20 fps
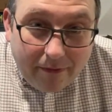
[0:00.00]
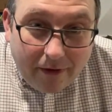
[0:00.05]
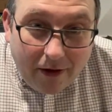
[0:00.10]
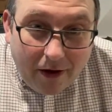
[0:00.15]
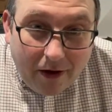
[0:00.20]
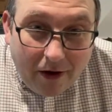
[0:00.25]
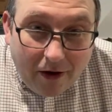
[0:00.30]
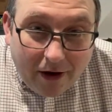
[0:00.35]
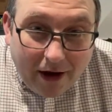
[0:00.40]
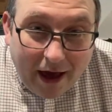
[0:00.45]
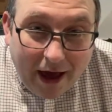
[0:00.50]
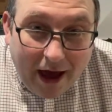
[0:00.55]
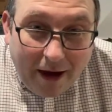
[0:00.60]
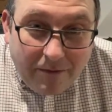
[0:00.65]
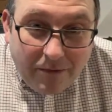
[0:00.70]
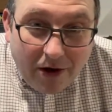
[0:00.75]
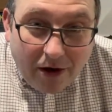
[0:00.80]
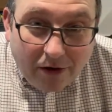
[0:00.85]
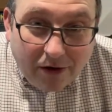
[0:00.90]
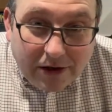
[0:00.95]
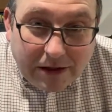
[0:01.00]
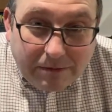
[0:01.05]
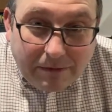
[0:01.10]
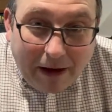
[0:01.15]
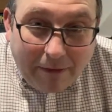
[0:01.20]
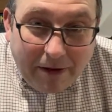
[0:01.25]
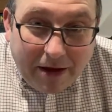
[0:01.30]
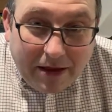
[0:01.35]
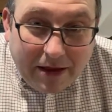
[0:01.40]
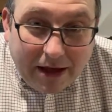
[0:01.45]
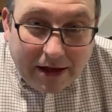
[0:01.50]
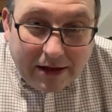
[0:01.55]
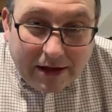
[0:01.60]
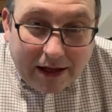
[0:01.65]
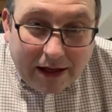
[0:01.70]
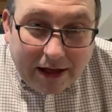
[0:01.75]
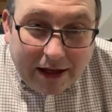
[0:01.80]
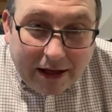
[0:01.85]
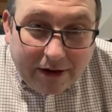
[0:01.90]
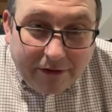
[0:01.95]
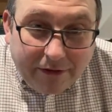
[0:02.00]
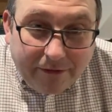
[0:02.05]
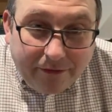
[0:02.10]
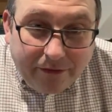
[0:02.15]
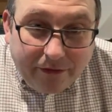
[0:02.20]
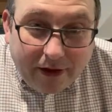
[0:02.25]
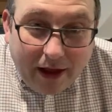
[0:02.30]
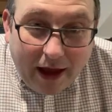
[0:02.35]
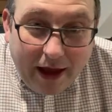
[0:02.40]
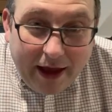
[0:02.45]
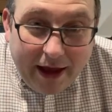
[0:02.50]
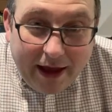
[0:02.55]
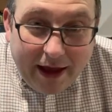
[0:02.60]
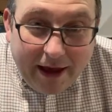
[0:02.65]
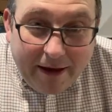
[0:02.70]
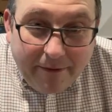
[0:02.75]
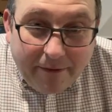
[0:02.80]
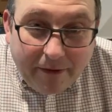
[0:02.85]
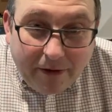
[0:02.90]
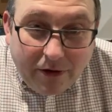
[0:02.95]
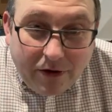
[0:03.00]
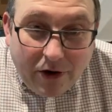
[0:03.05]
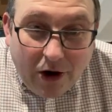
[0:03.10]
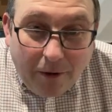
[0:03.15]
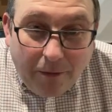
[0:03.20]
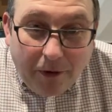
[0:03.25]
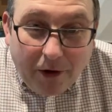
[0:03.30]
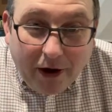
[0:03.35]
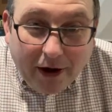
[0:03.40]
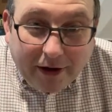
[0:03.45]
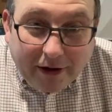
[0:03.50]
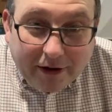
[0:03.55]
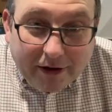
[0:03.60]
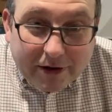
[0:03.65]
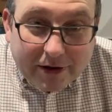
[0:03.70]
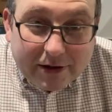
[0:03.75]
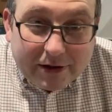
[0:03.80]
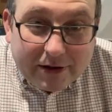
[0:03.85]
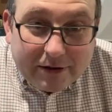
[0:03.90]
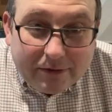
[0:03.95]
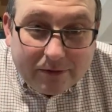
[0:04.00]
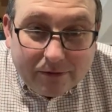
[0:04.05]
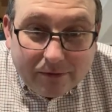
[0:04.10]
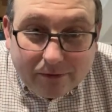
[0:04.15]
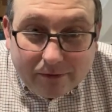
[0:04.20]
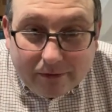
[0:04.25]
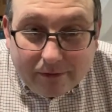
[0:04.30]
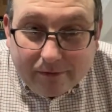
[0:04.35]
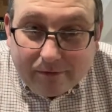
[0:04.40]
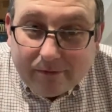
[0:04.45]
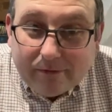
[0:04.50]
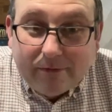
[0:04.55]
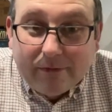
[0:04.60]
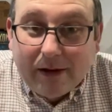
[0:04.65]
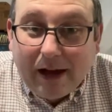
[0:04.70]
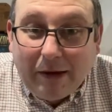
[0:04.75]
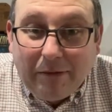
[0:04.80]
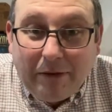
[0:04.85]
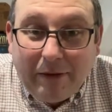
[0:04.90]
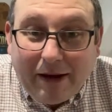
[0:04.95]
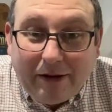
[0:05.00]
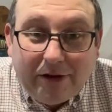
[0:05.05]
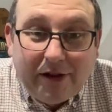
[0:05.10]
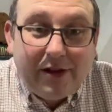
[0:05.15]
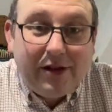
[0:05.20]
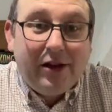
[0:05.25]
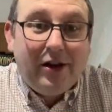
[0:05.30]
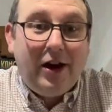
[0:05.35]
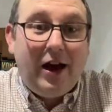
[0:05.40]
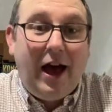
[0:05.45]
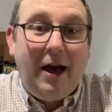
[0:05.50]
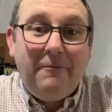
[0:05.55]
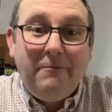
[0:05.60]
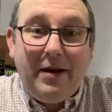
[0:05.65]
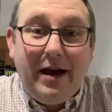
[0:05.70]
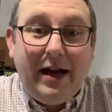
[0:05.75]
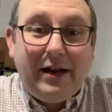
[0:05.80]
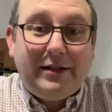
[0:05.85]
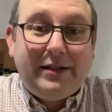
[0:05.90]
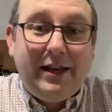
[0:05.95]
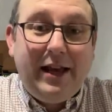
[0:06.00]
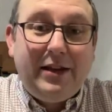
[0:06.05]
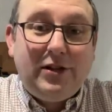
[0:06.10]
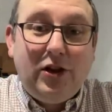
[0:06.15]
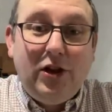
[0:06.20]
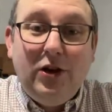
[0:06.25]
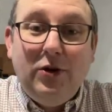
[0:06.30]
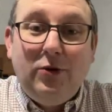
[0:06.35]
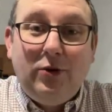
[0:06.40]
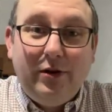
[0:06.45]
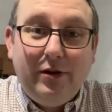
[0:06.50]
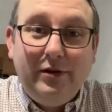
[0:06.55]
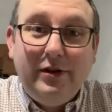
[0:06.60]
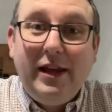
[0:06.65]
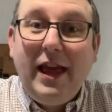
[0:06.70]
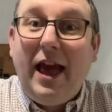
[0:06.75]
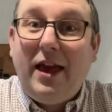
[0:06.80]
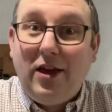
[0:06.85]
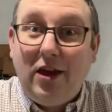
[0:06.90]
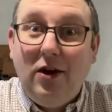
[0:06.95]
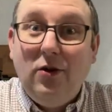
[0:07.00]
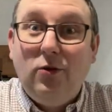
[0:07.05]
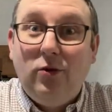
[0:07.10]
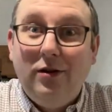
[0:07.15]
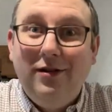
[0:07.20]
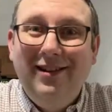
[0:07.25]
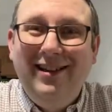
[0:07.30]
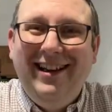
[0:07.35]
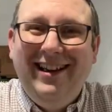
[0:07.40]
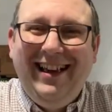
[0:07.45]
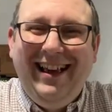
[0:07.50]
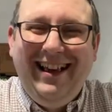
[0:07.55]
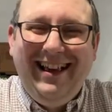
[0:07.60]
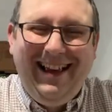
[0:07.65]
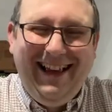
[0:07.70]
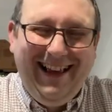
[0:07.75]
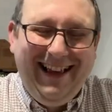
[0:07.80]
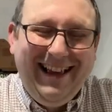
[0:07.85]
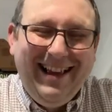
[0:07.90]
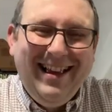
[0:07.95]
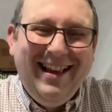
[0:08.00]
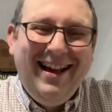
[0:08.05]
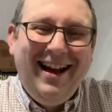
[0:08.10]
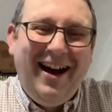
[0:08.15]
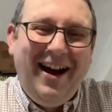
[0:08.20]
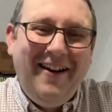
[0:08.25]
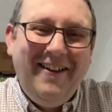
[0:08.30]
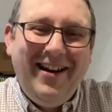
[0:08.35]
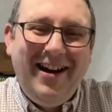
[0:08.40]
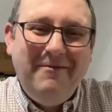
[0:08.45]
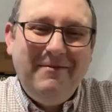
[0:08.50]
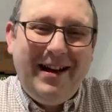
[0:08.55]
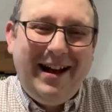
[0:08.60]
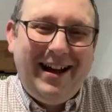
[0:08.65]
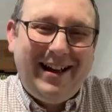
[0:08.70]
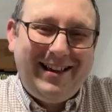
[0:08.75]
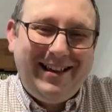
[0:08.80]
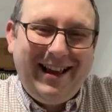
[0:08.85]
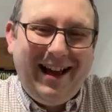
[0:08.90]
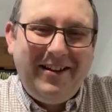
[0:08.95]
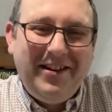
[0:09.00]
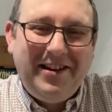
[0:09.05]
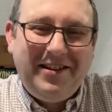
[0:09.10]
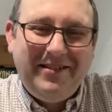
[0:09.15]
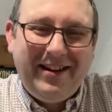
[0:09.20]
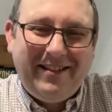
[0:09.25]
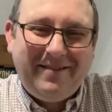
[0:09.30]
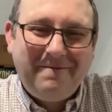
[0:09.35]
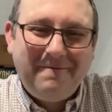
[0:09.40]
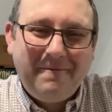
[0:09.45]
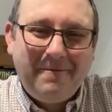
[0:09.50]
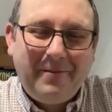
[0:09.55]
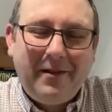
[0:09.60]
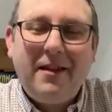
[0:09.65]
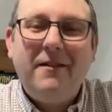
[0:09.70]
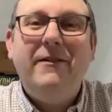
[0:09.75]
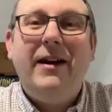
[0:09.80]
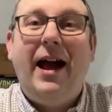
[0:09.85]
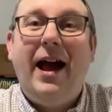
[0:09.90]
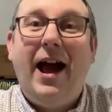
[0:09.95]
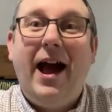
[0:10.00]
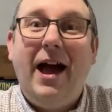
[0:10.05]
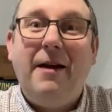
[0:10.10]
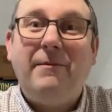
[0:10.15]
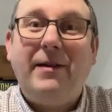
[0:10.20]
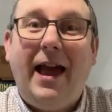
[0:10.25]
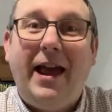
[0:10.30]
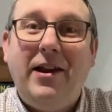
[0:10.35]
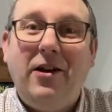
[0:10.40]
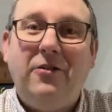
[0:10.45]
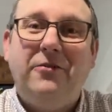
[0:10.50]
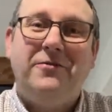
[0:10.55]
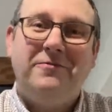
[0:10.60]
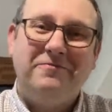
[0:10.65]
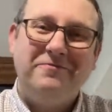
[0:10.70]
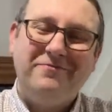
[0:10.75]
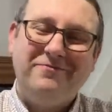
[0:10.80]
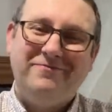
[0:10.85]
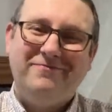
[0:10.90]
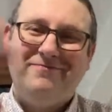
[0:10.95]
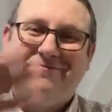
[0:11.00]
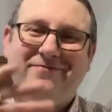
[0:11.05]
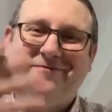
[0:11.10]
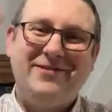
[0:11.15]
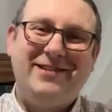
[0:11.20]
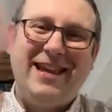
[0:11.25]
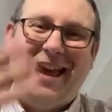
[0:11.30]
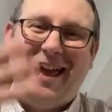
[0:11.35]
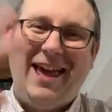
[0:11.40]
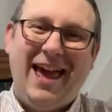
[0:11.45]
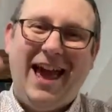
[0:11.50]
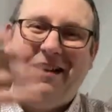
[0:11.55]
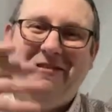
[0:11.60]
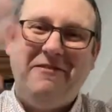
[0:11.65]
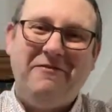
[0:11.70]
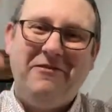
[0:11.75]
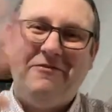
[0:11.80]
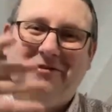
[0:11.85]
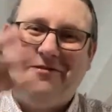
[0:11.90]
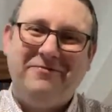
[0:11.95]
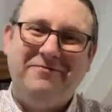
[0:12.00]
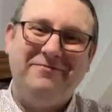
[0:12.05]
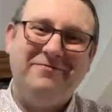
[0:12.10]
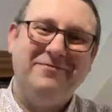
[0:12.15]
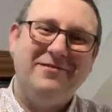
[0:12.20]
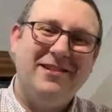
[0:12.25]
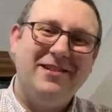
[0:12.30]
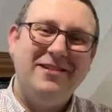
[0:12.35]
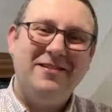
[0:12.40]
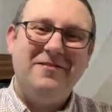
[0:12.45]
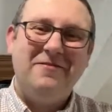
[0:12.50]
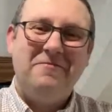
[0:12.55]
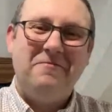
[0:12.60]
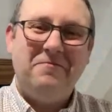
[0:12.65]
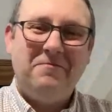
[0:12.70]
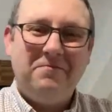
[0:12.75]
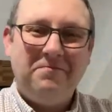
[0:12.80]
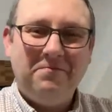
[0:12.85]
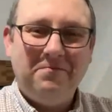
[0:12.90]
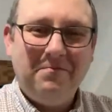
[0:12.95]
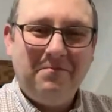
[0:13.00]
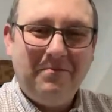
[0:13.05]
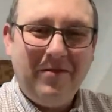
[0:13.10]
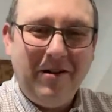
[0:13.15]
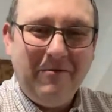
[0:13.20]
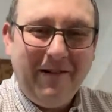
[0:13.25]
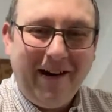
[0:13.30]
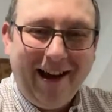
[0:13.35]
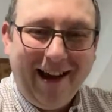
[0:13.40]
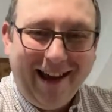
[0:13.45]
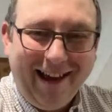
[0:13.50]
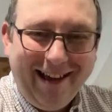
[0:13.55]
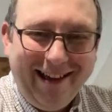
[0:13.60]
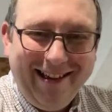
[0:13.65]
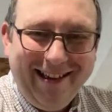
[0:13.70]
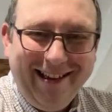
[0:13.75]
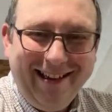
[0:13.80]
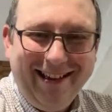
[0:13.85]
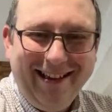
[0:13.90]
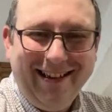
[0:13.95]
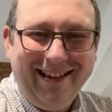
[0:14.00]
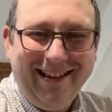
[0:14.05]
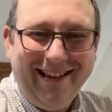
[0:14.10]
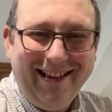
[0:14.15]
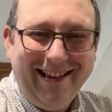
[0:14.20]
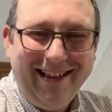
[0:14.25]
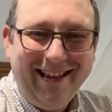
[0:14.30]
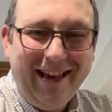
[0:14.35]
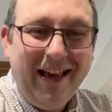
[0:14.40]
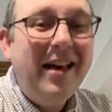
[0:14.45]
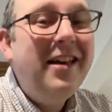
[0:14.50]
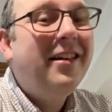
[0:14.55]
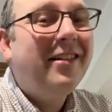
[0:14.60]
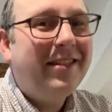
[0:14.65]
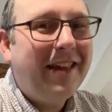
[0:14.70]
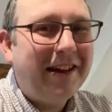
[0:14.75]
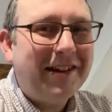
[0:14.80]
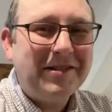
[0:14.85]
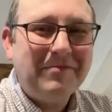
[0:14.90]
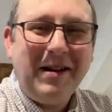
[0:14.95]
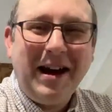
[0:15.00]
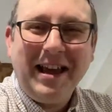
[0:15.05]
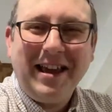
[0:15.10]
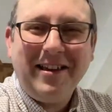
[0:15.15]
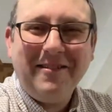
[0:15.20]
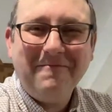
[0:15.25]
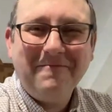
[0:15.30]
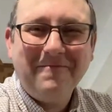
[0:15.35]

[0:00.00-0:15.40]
Okay, I'm not spamming this live. No point, because I'm about to go. And Mark says, who? Yeah, you. All right, Mark, how you doing? Right, I'm getting off. Take care, everyone. Bye-bye. Thanks, Mike.